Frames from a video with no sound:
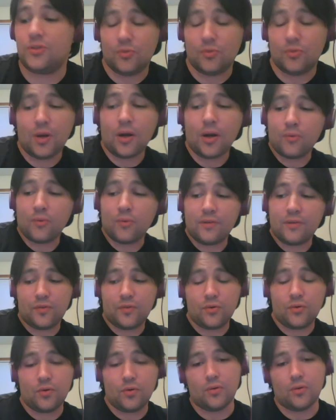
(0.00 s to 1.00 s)
want to
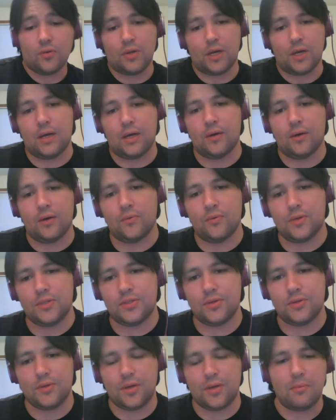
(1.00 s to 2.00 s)
refuel once
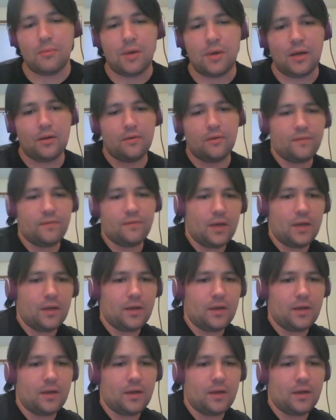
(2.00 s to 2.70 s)
you come out of...